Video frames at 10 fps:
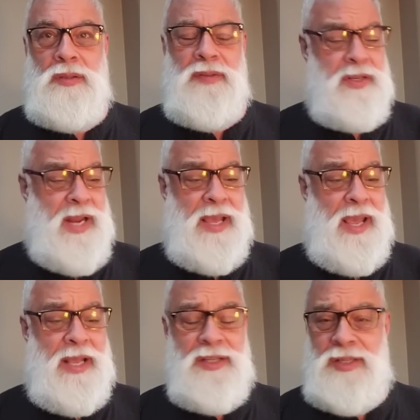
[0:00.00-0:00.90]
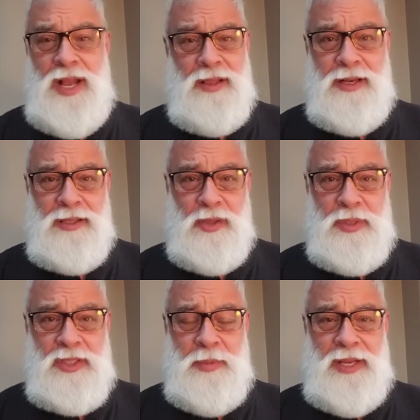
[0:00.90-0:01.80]
for decades, I liked
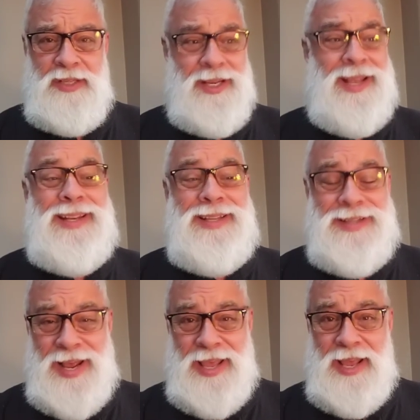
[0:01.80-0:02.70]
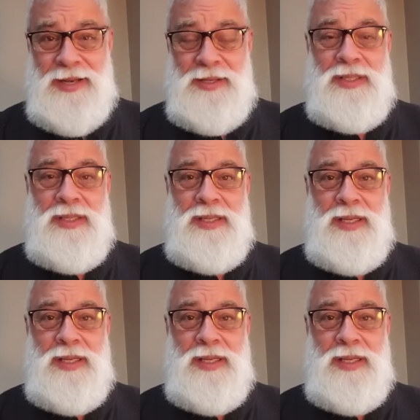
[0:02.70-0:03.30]
Lewis Smeads, decades.